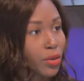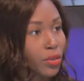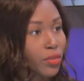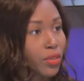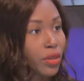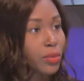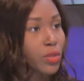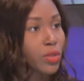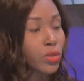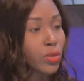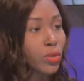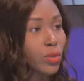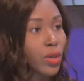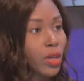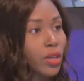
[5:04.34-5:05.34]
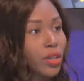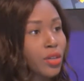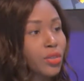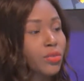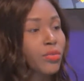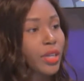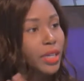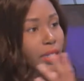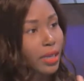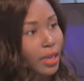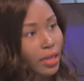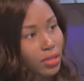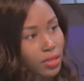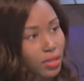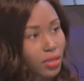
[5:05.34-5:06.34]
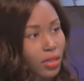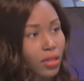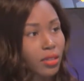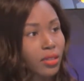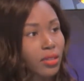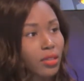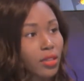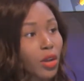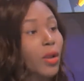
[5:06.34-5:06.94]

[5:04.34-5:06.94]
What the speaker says: for them to regulate and